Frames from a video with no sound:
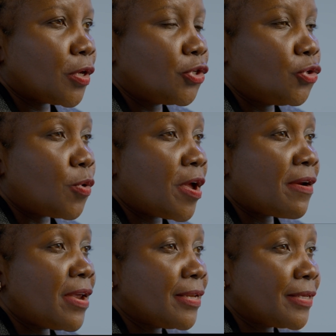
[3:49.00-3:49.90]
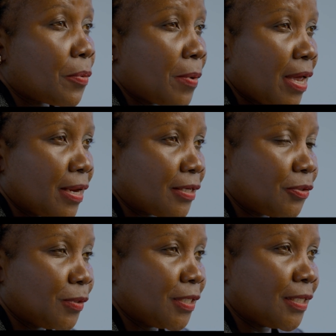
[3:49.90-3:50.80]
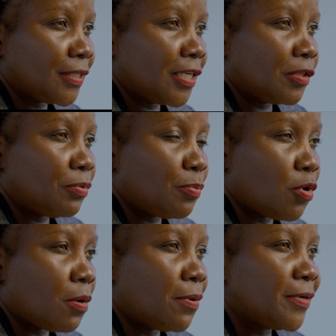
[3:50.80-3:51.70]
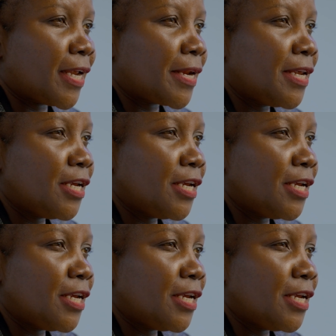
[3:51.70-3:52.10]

that you create awareness, you sensitize people about an